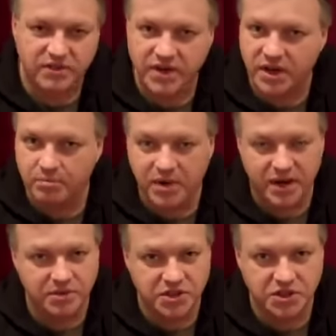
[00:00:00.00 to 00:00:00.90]
something that
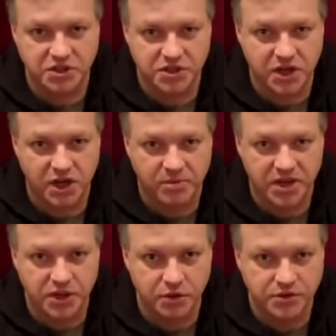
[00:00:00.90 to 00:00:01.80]
many magicians are going to be
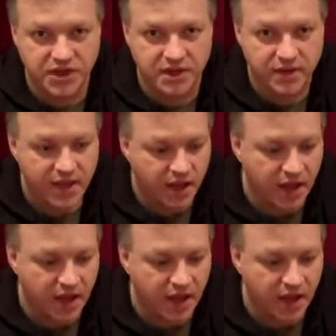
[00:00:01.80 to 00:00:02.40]
using.